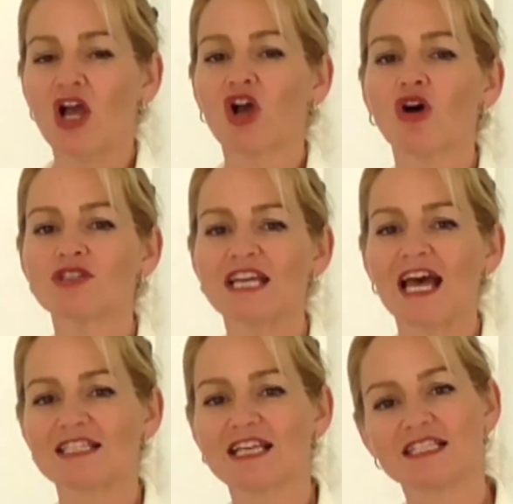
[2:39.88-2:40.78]

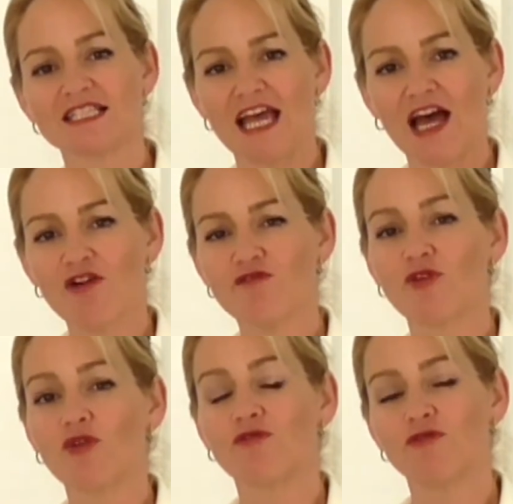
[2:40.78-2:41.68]
Contact us now
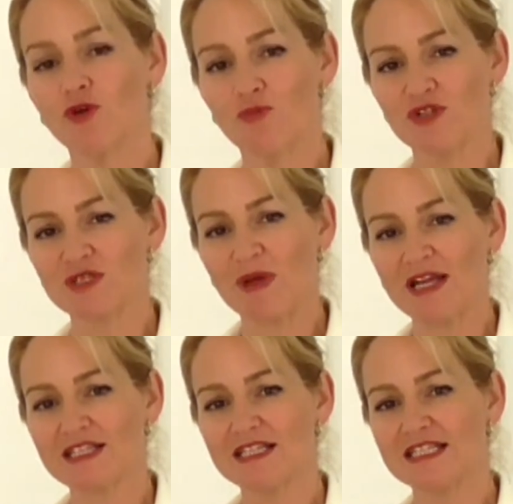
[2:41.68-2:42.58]
for full
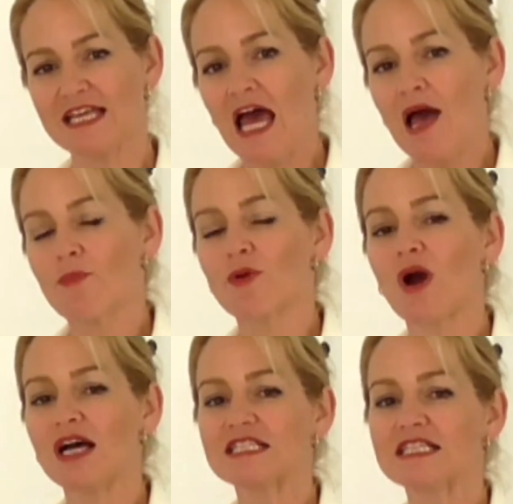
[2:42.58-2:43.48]
prospectus,
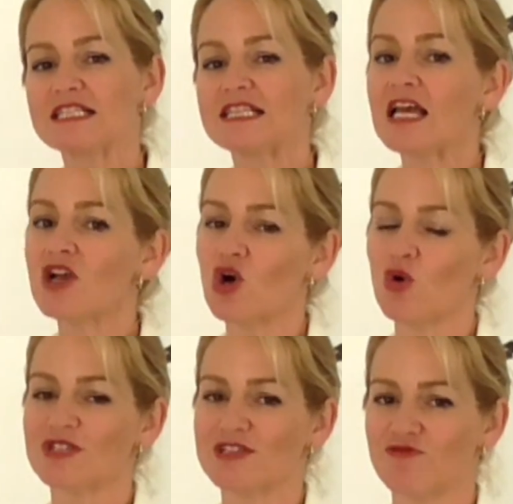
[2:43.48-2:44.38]
price list and
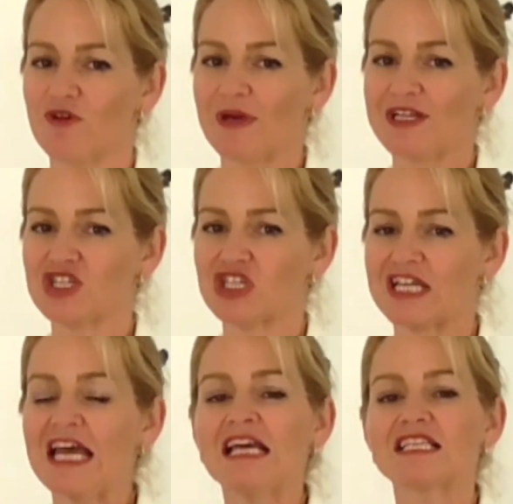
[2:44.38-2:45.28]
course
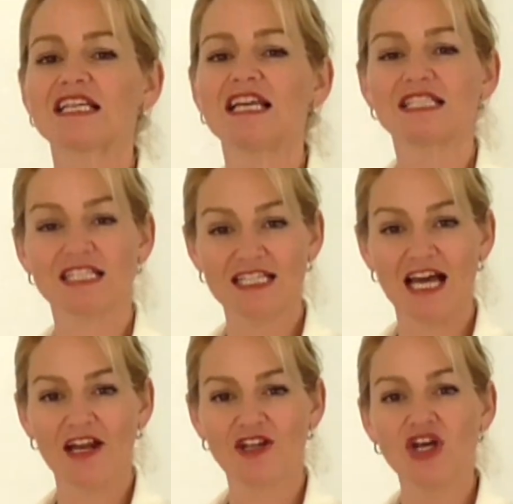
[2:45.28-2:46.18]
information to get
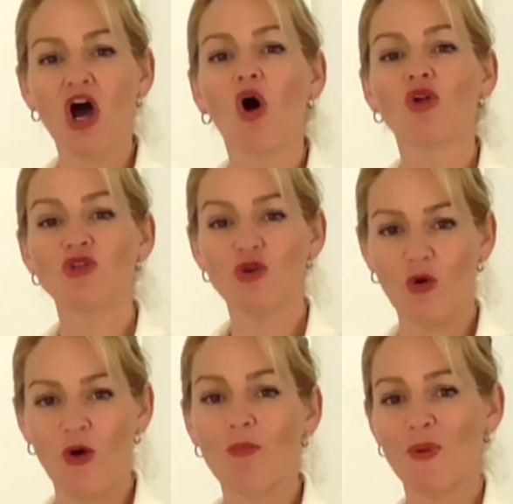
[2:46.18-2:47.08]
started on
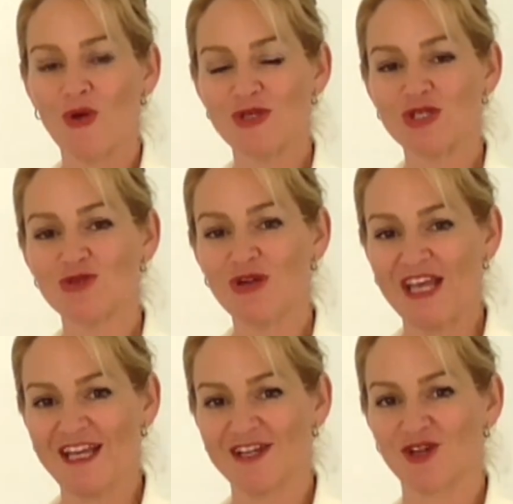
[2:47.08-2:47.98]
your personal
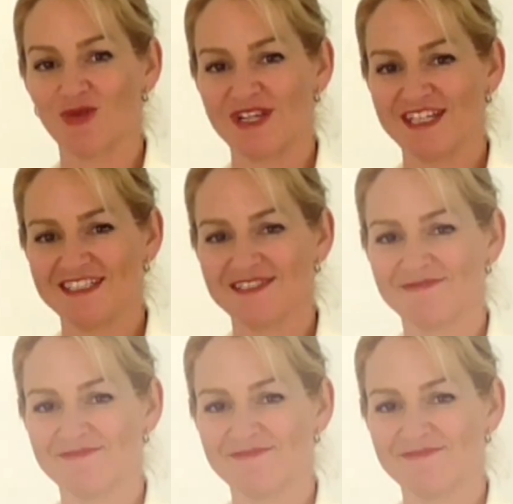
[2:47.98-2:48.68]
care career.